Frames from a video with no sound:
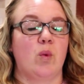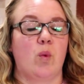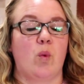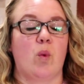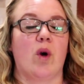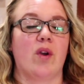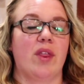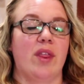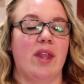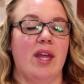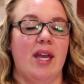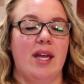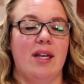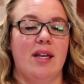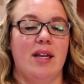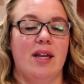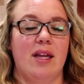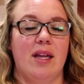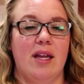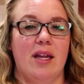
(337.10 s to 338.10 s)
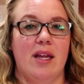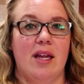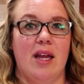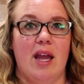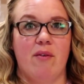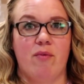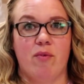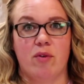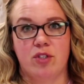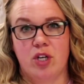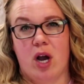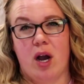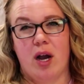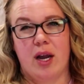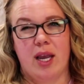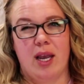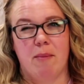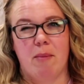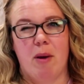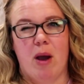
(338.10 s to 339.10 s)
worth it if we're
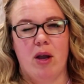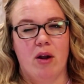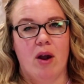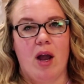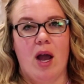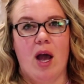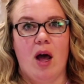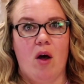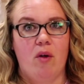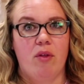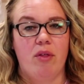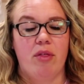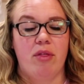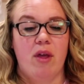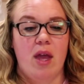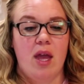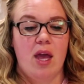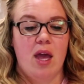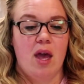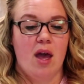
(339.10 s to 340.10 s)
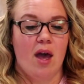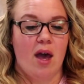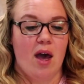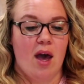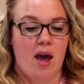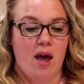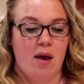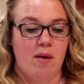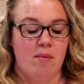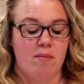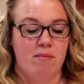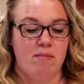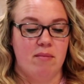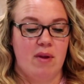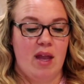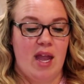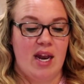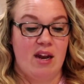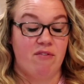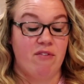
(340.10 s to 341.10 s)
talking about your health. And
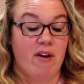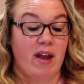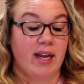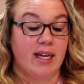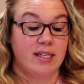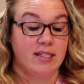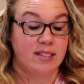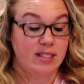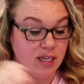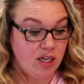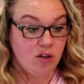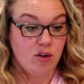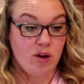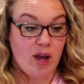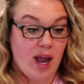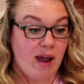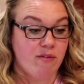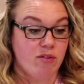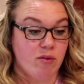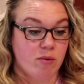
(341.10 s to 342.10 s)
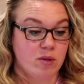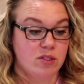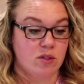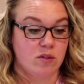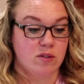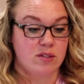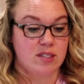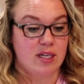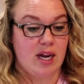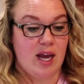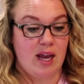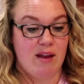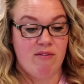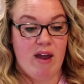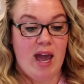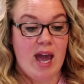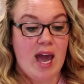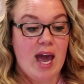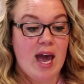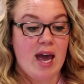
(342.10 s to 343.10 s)
if I continue to have the results that I've
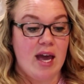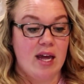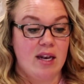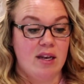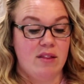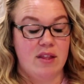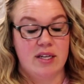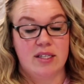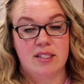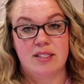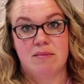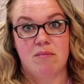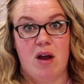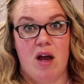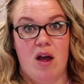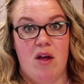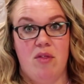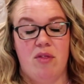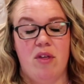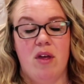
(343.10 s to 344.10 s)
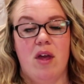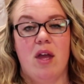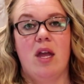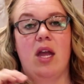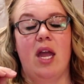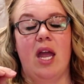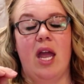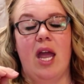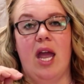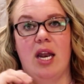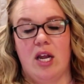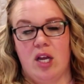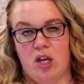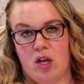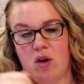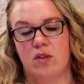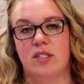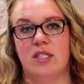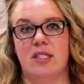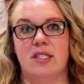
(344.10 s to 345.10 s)
had this month and it
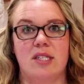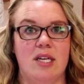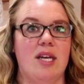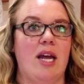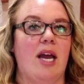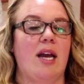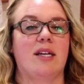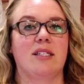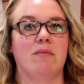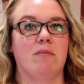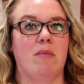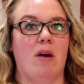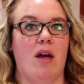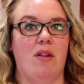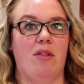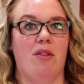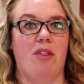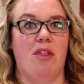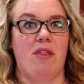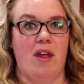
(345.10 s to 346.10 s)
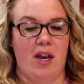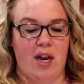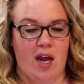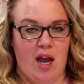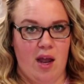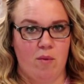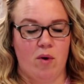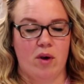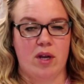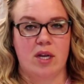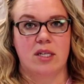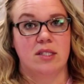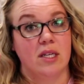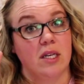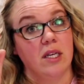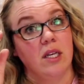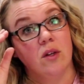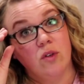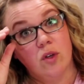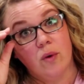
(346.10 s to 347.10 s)
goes into next month, then I will
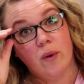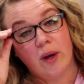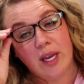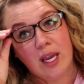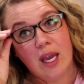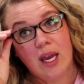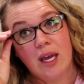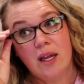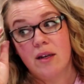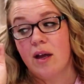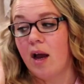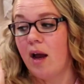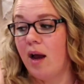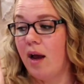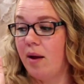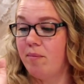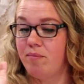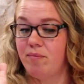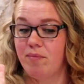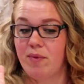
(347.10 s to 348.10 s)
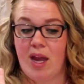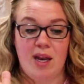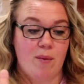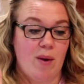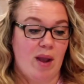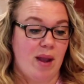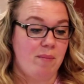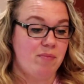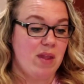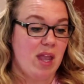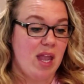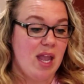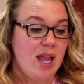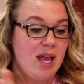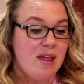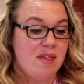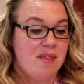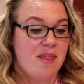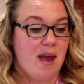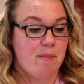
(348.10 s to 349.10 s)
continue doing it. Anyway,
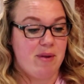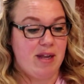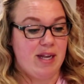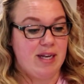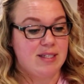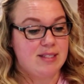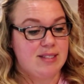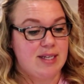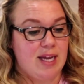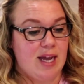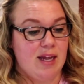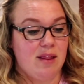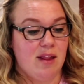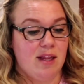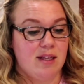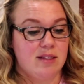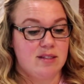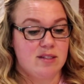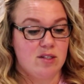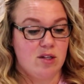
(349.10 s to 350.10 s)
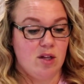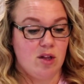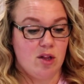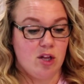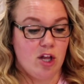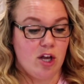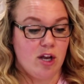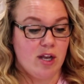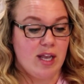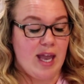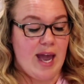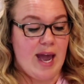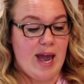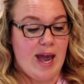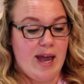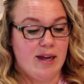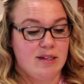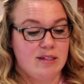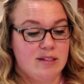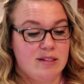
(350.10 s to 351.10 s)
that being said, let's look
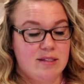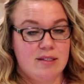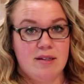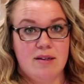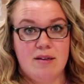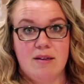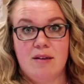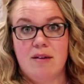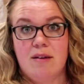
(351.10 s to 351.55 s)
at